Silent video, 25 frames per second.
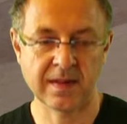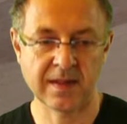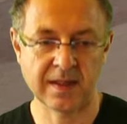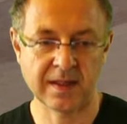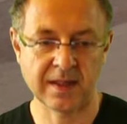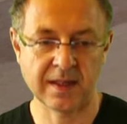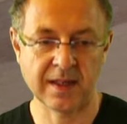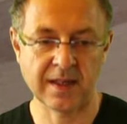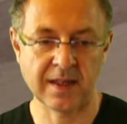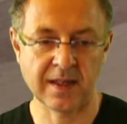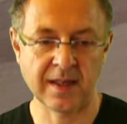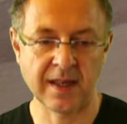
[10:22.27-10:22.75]

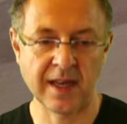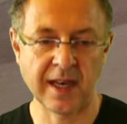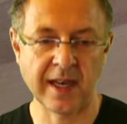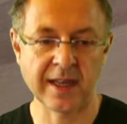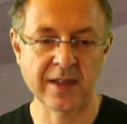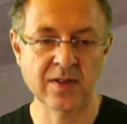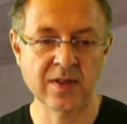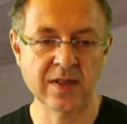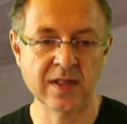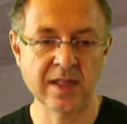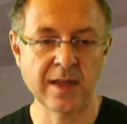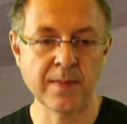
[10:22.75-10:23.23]
the
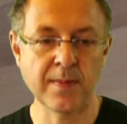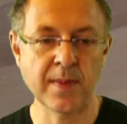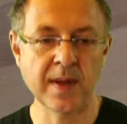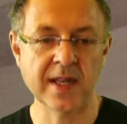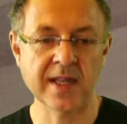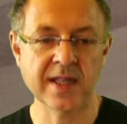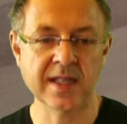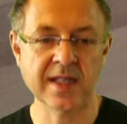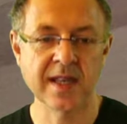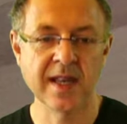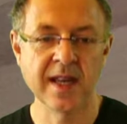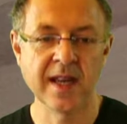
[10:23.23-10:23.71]
I2C
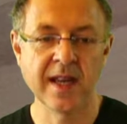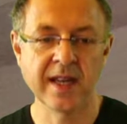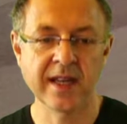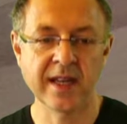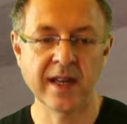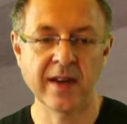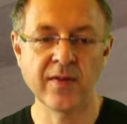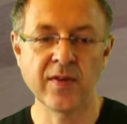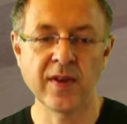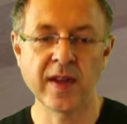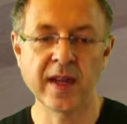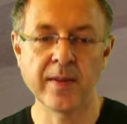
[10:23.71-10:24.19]
bus. Then
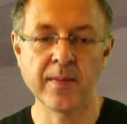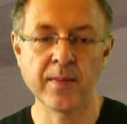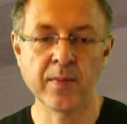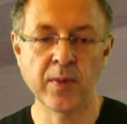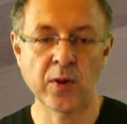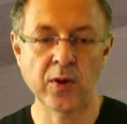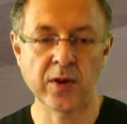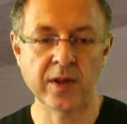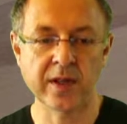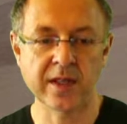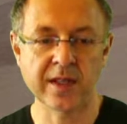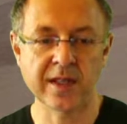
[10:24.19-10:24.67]
we
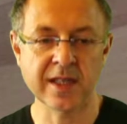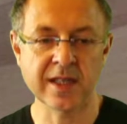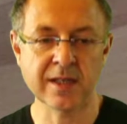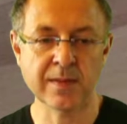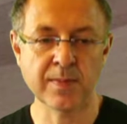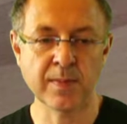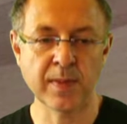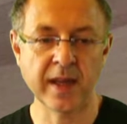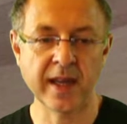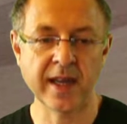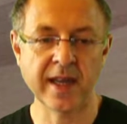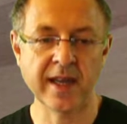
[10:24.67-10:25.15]
import the
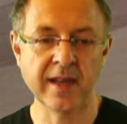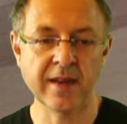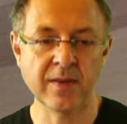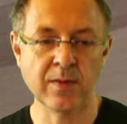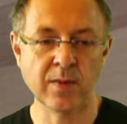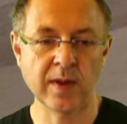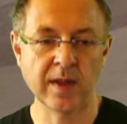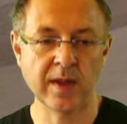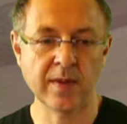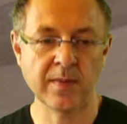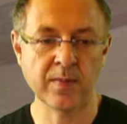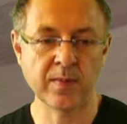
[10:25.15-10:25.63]
display,
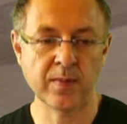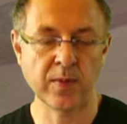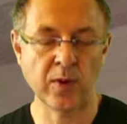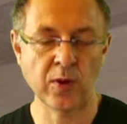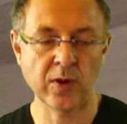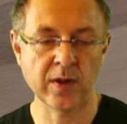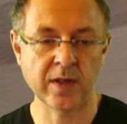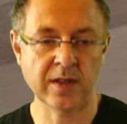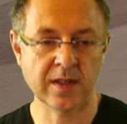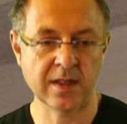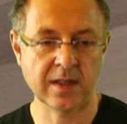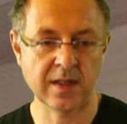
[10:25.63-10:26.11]
we
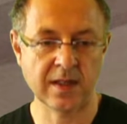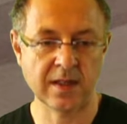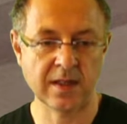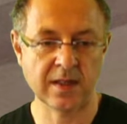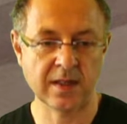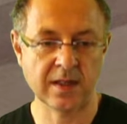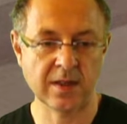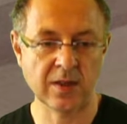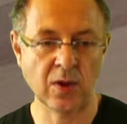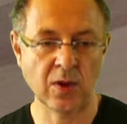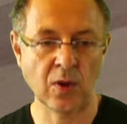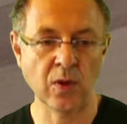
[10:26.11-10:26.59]
import uh,
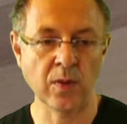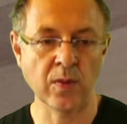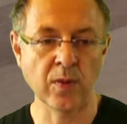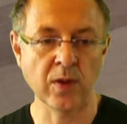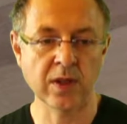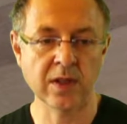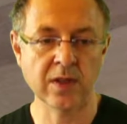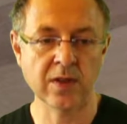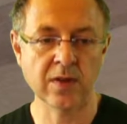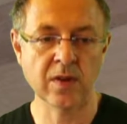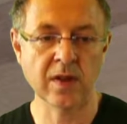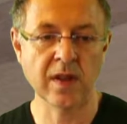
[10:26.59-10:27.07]
the whole
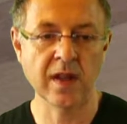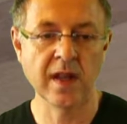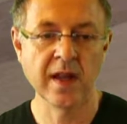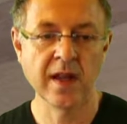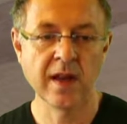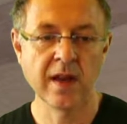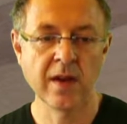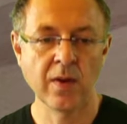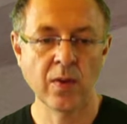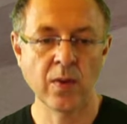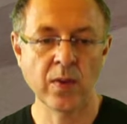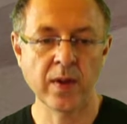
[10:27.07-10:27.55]
module,
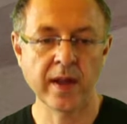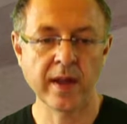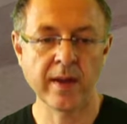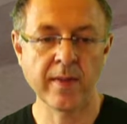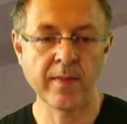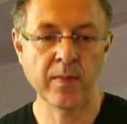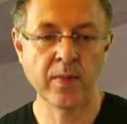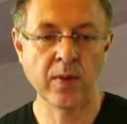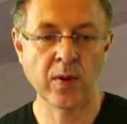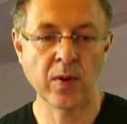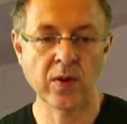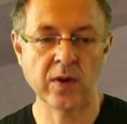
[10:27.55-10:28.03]
we
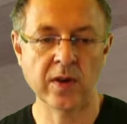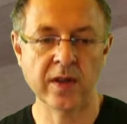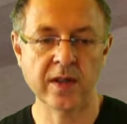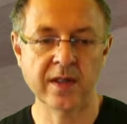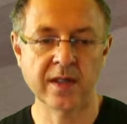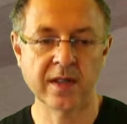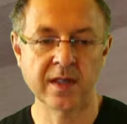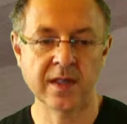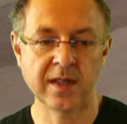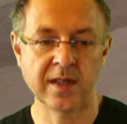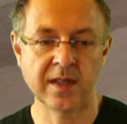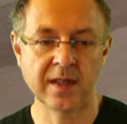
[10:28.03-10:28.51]
import
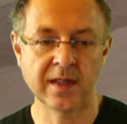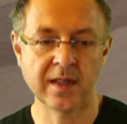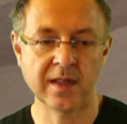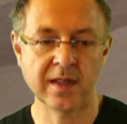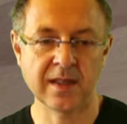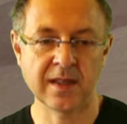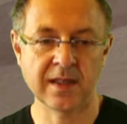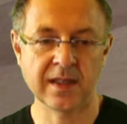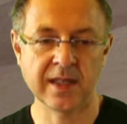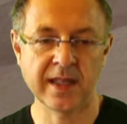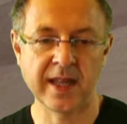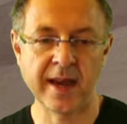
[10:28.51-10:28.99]
uh,
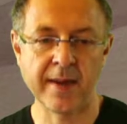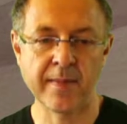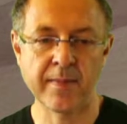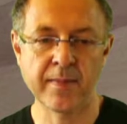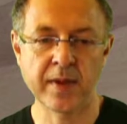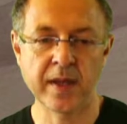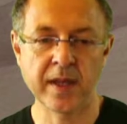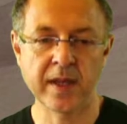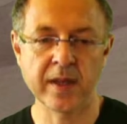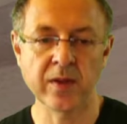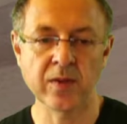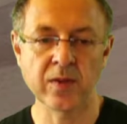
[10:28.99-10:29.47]
the
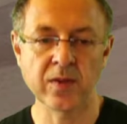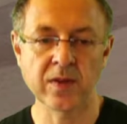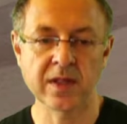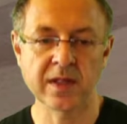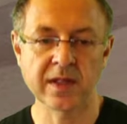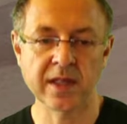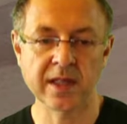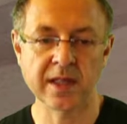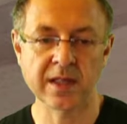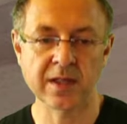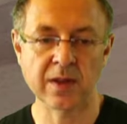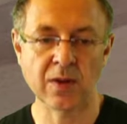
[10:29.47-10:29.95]
MPU
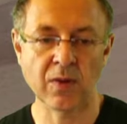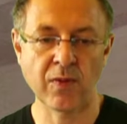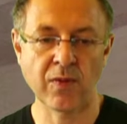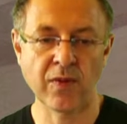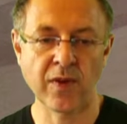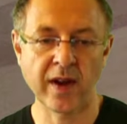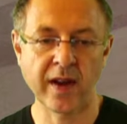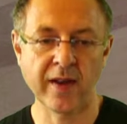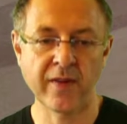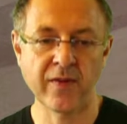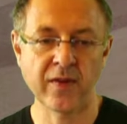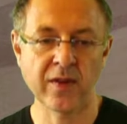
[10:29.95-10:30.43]

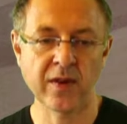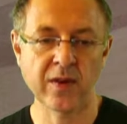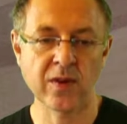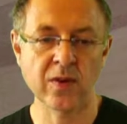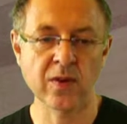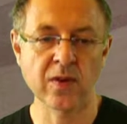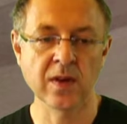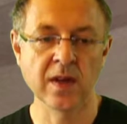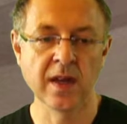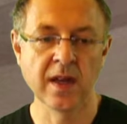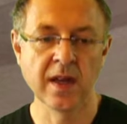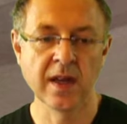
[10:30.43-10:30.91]
6050,
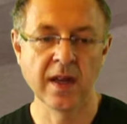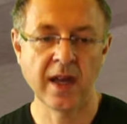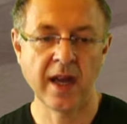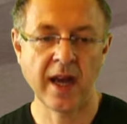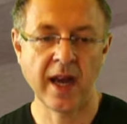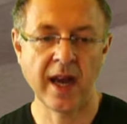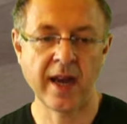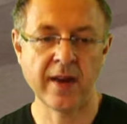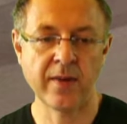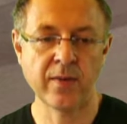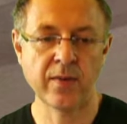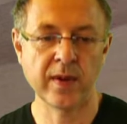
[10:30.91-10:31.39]

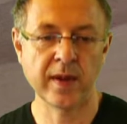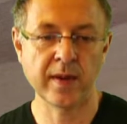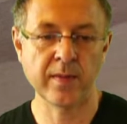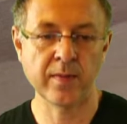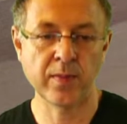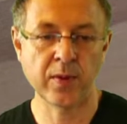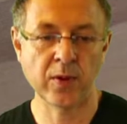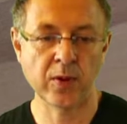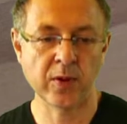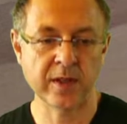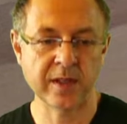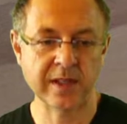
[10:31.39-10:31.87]
and we
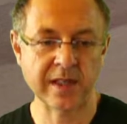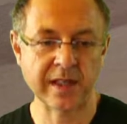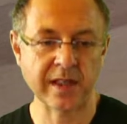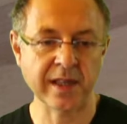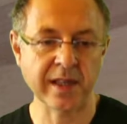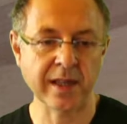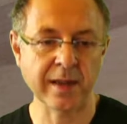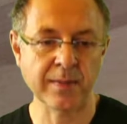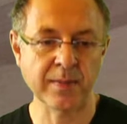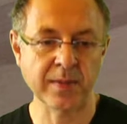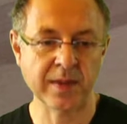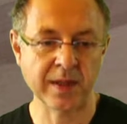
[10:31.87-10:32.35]
import
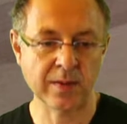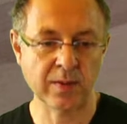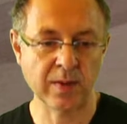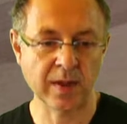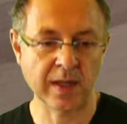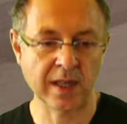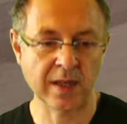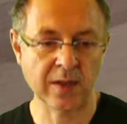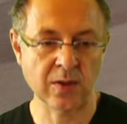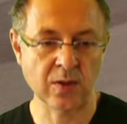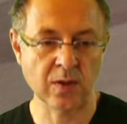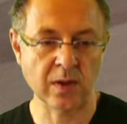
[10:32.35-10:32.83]
sleep that we
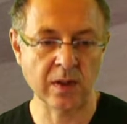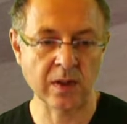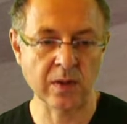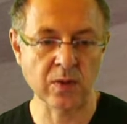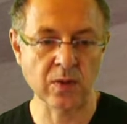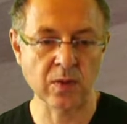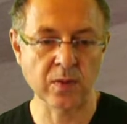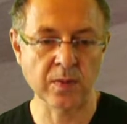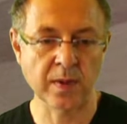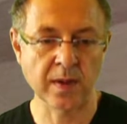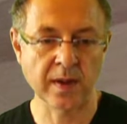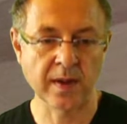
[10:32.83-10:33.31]
can do a loop.